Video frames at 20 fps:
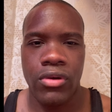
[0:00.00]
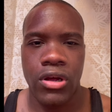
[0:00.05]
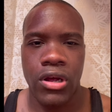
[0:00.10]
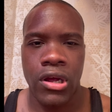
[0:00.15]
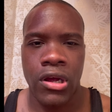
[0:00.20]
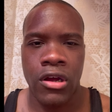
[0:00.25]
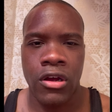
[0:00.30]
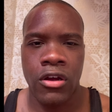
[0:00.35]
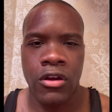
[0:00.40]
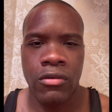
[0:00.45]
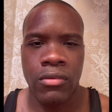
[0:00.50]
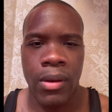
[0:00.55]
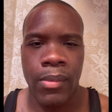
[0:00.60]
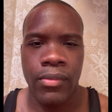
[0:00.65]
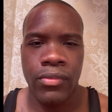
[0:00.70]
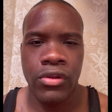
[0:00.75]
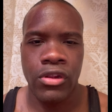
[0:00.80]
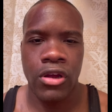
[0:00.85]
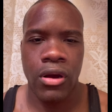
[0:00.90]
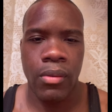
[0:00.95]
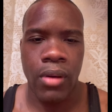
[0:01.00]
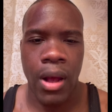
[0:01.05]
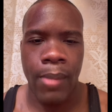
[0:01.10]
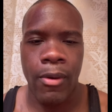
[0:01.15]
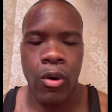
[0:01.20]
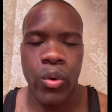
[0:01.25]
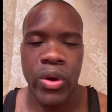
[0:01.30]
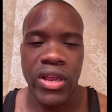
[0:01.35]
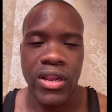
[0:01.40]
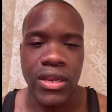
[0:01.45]
Um, you know
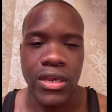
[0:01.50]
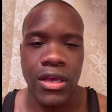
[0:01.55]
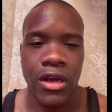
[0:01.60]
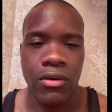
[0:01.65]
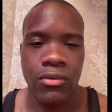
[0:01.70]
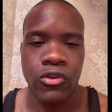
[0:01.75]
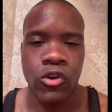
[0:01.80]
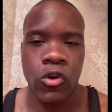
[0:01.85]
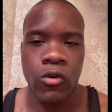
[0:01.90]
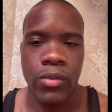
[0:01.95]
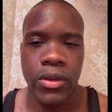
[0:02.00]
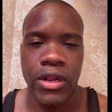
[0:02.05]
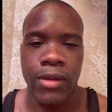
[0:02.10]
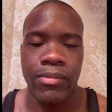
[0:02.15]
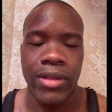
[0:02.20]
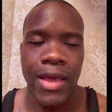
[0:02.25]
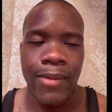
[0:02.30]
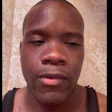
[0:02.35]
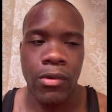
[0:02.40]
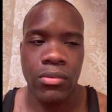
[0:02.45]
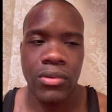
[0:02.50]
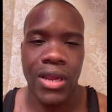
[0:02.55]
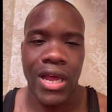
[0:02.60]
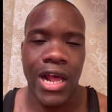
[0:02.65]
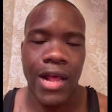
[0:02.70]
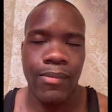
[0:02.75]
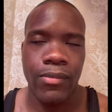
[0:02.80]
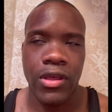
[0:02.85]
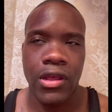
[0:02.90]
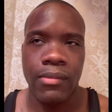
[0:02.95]
about what he did. I don't know me to blame him or
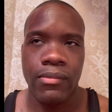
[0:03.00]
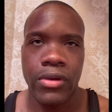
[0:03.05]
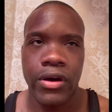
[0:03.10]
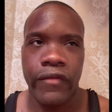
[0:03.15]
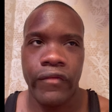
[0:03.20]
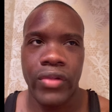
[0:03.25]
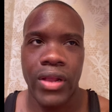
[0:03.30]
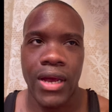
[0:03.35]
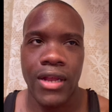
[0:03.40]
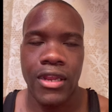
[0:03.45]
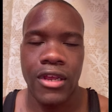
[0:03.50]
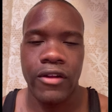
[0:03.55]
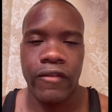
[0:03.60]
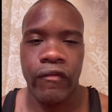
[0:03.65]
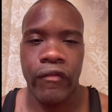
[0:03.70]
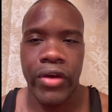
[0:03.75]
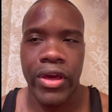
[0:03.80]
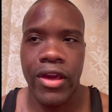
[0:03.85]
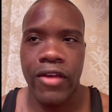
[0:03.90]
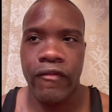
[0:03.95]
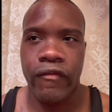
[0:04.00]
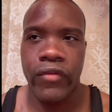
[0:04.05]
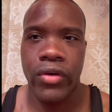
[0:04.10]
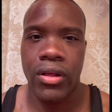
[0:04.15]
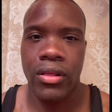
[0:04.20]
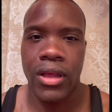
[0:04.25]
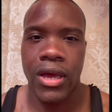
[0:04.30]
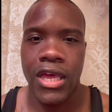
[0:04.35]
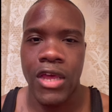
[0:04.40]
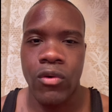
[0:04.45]
not, man. But I feel like that the fans felt
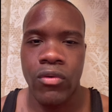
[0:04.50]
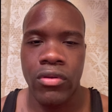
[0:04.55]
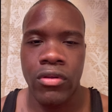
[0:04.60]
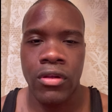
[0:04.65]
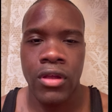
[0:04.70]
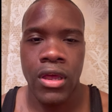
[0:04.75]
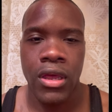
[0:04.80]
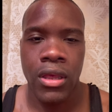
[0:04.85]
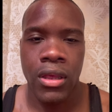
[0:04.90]
like he was